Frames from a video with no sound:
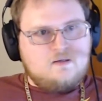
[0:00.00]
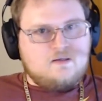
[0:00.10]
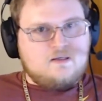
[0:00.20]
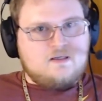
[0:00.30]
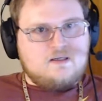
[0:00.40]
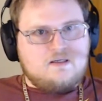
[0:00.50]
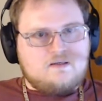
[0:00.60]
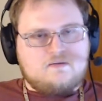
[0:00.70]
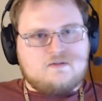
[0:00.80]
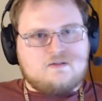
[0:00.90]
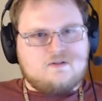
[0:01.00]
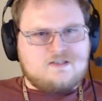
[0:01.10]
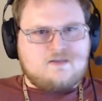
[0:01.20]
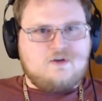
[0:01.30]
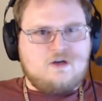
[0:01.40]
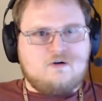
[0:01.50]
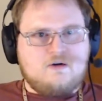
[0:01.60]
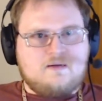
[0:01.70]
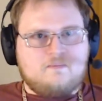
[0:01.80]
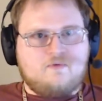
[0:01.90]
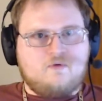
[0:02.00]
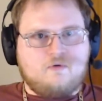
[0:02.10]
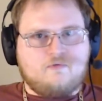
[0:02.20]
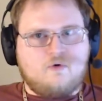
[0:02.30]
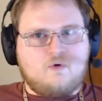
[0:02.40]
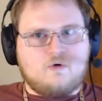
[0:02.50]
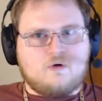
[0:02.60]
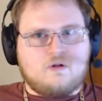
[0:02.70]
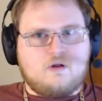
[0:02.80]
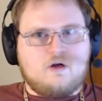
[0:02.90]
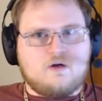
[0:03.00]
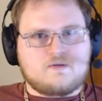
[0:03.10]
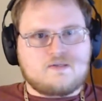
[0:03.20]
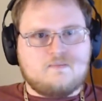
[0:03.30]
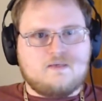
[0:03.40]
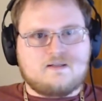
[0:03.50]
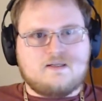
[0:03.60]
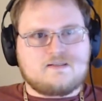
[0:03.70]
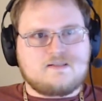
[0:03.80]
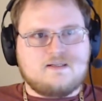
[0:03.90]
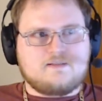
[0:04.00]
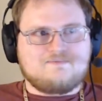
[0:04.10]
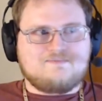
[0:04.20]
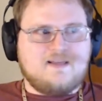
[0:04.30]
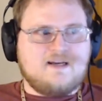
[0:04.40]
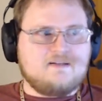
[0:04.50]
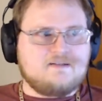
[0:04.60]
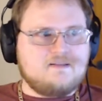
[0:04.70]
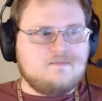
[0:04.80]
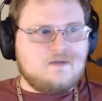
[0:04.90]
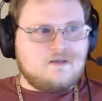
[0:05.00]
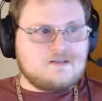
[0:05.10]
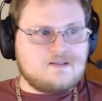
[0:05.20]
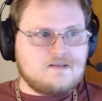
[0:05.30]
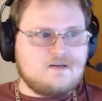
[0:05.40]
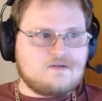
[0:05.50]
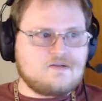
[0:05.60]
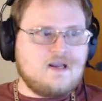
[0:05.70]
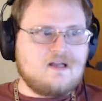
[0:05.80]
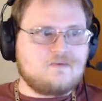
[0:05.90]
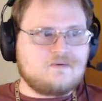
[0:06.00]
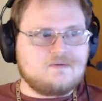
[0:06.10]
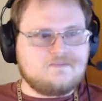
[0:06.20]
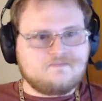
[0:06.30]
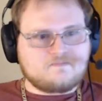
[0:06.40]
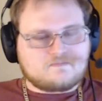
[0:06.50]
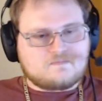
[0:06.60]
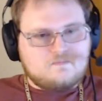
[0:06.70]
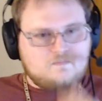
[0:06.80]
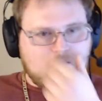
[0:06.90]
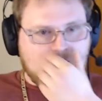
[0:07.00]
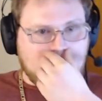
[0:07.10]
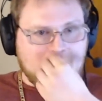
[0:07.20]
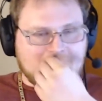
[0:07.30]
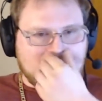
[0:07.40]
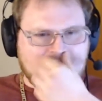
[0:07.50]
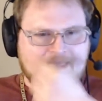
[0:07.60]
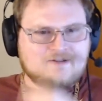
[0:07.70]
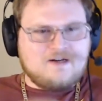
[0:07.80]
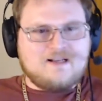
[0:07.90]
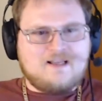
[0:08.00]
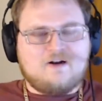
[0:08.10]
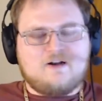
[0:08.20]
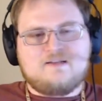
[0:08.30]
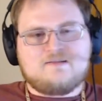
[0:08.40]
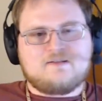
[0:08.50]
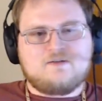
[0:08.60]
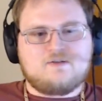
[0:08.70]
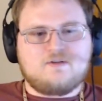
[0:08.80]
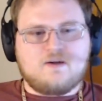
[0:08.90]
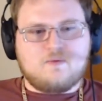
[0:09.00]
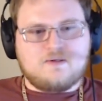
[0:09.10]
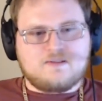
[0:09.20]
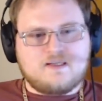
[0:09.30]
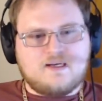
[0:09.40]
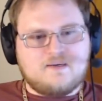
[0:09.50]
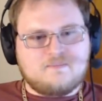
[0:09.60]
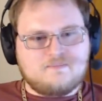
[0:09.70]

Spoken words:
Of course, if you go around before 4 o'clock or something like that, it's like not $10. It's understandable. But I think I tried to get her eating sushi there one time.